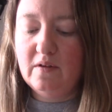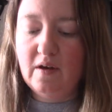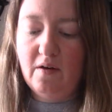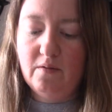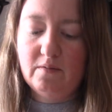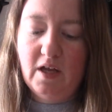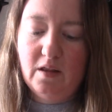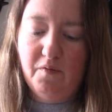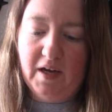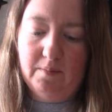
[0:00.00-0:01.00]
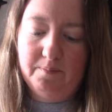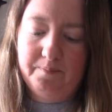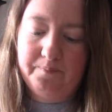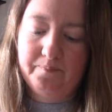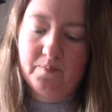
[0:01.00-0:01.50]
so that's fun.
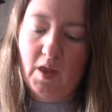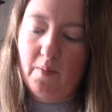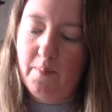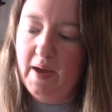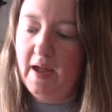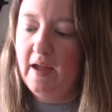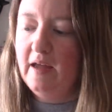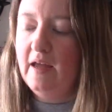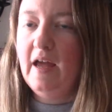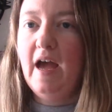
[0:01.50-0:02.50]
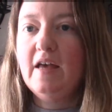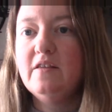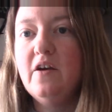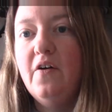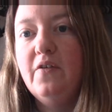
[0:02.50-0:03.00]
But,
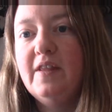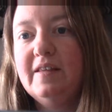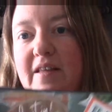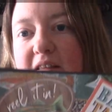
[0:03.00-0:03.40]
so this